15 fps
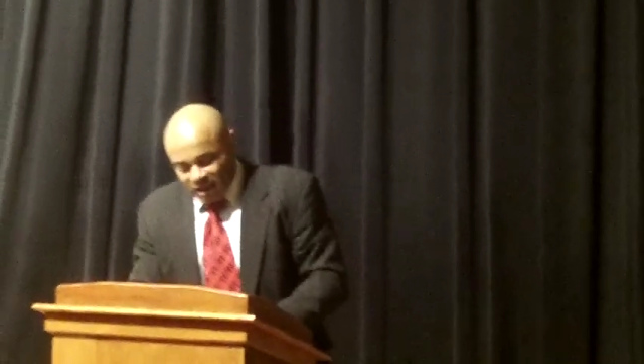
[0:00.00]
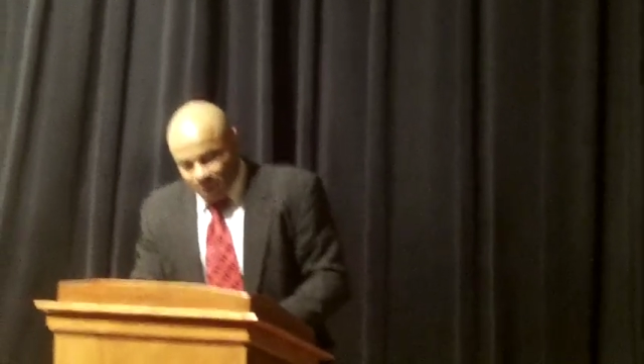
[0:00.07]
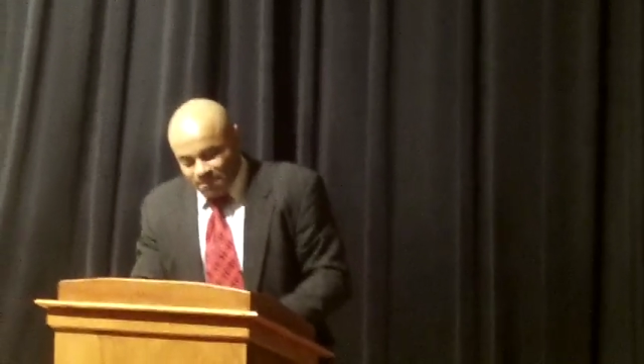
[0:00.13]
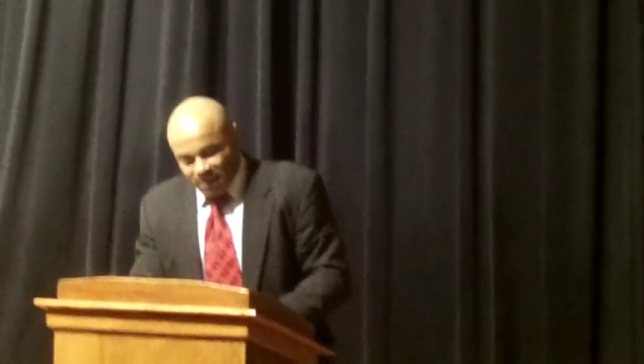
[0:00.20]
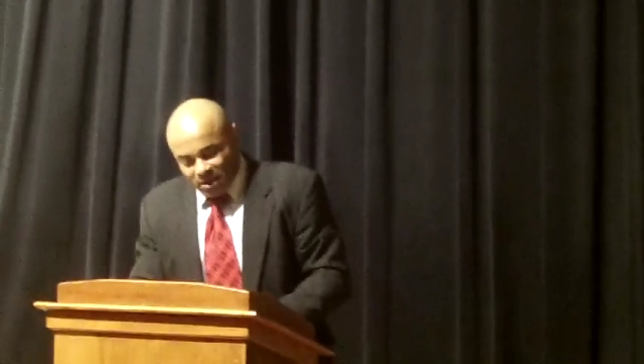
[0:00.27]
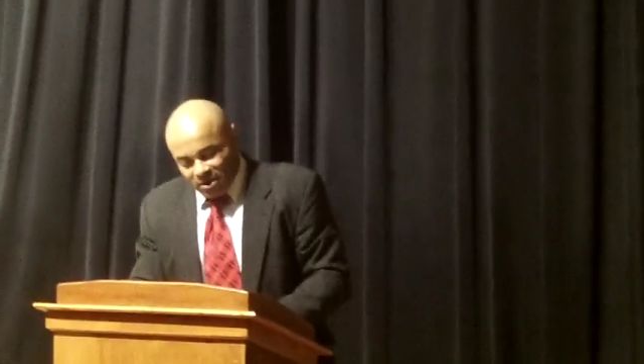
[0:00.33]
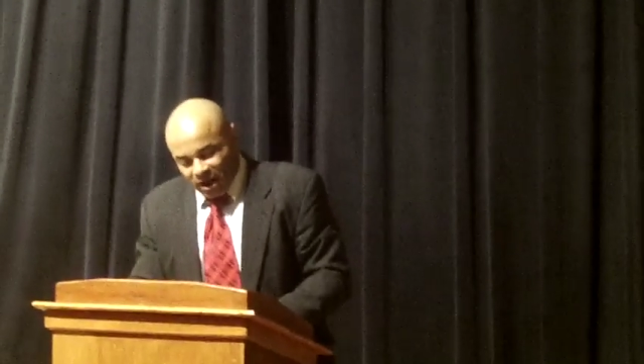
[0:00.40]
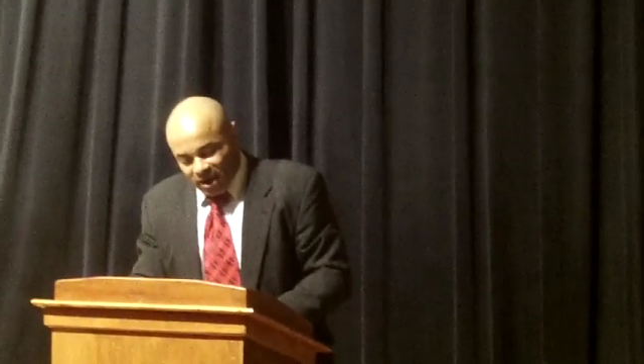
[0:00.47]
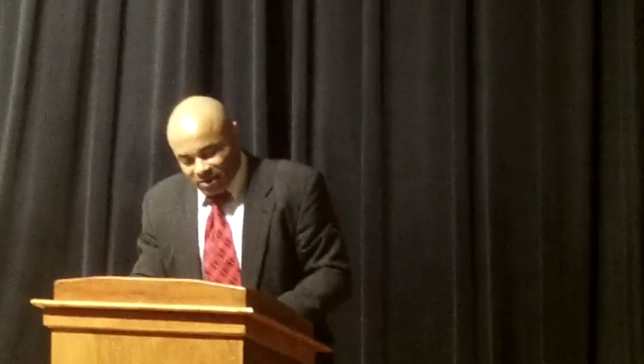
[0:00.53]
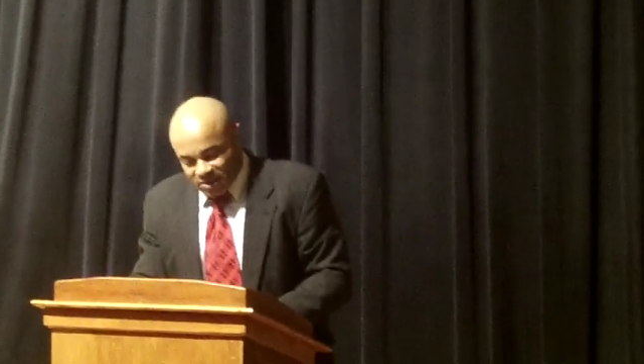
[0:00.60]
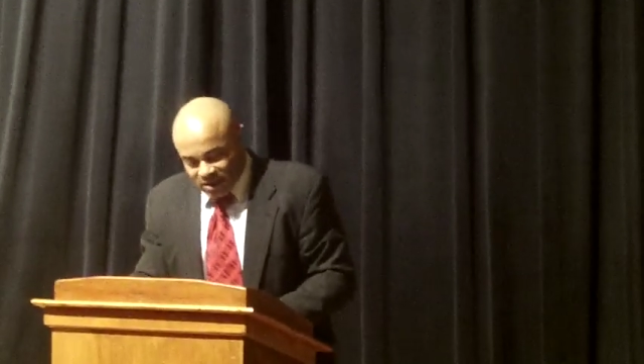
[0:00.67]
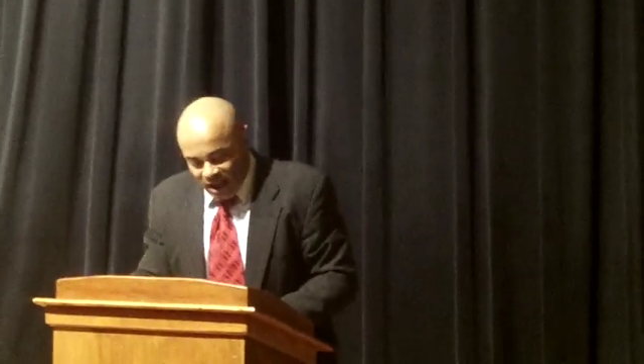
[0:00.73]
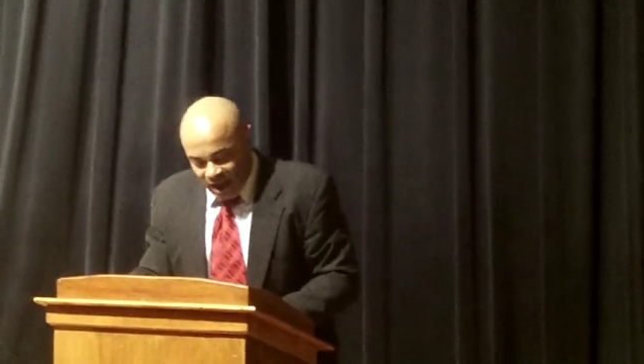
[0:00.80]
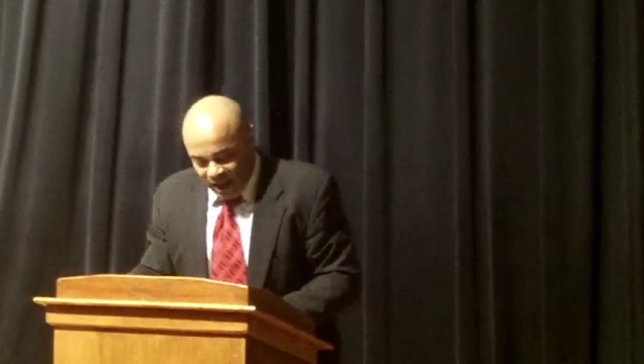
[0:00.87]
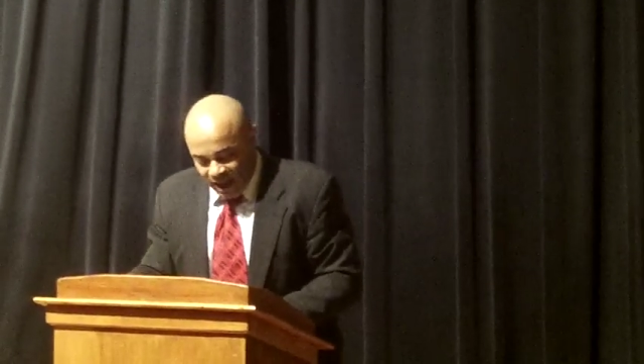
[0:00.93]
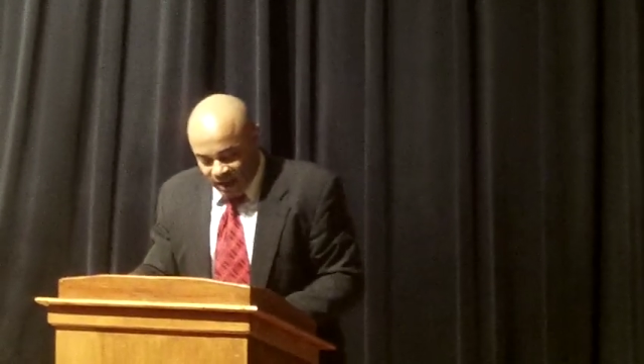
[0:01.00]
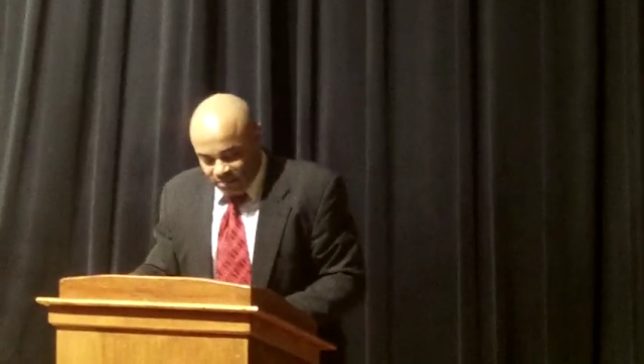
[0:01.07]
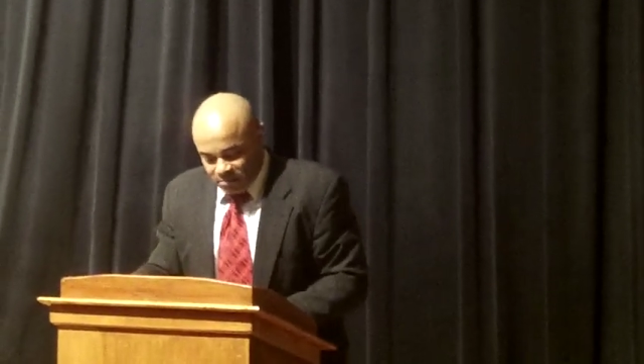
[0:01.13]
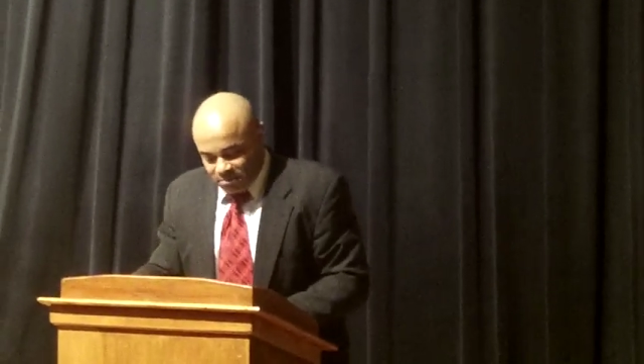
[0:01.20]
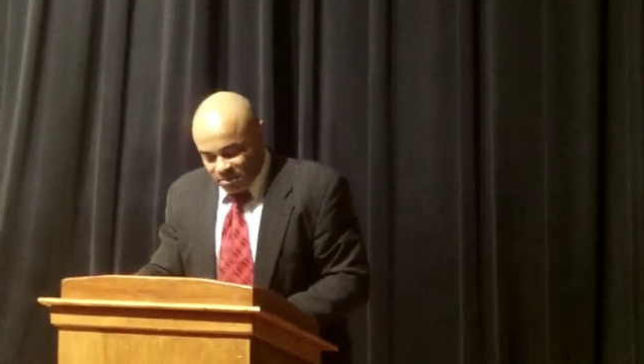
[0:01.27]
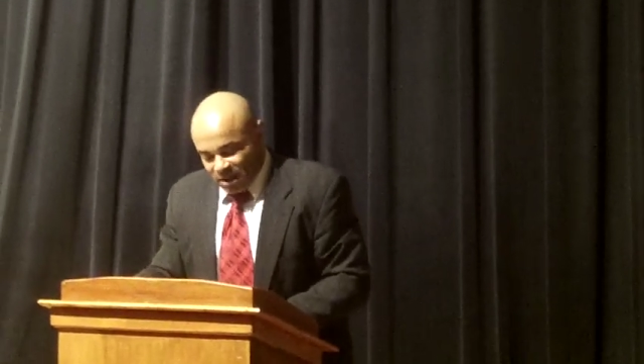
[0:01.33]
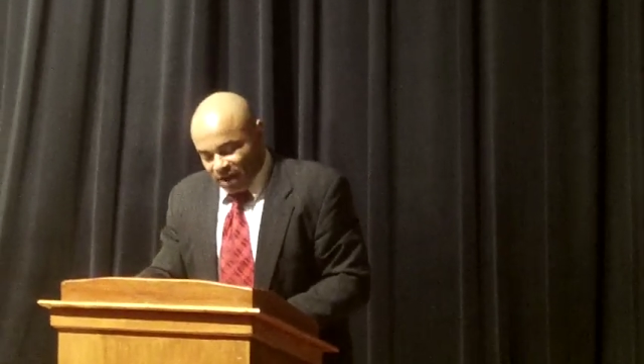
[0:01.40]
He peered outside,
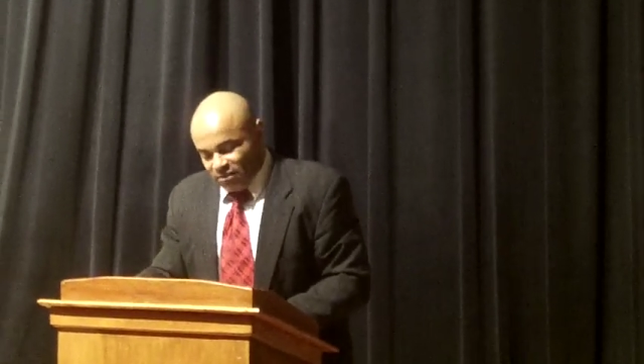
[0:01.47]
but